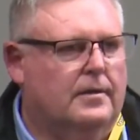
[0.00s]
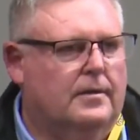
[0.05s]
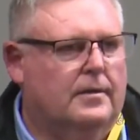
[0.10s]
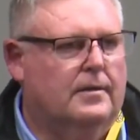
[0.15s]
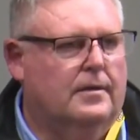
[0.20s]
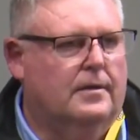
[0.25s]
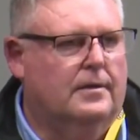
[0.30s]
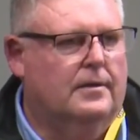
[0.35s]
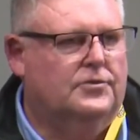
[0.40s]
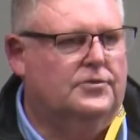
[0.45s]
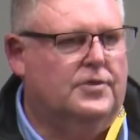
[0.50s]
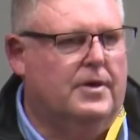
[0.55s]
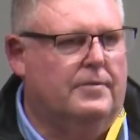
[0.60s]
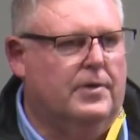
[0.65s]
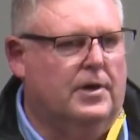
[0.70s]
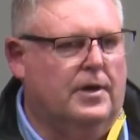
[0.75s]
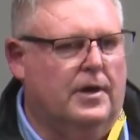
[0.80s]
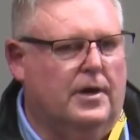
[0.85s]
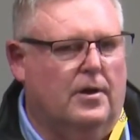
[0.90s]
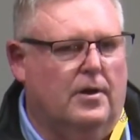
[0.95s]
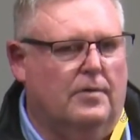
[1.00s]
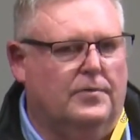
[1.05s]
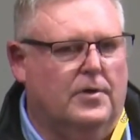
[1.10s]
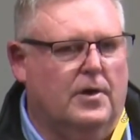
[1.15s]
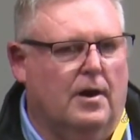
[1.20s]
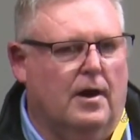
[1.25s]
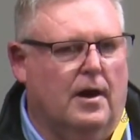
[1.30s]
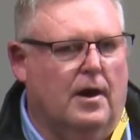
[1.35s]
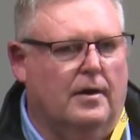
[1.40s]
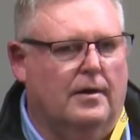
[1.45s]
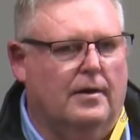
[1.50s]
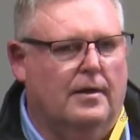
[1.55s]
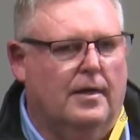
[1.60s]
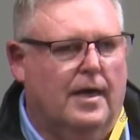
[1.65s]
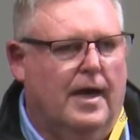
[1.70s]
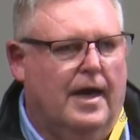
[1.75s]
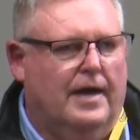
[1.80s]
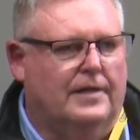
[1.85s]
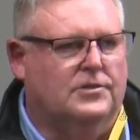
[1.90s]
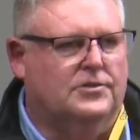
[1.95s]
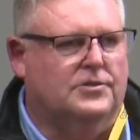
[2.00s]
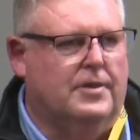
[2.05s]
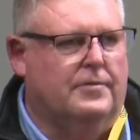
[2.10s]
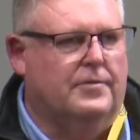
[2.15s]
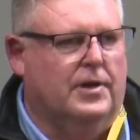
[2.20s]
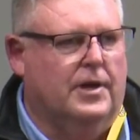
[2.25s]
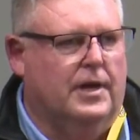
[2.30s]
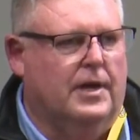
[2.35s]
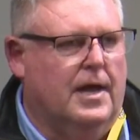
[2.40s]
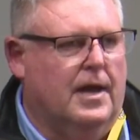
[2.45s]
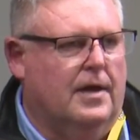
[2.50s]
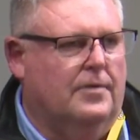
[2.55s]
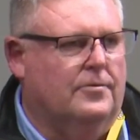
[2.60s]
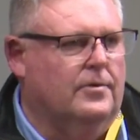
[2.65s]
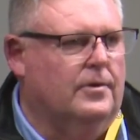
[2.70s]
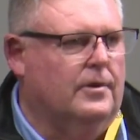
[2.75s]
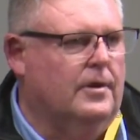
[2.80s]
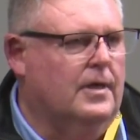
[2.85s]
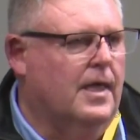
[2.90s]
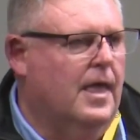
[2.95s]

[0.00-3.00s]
17 I've got. At 1,700.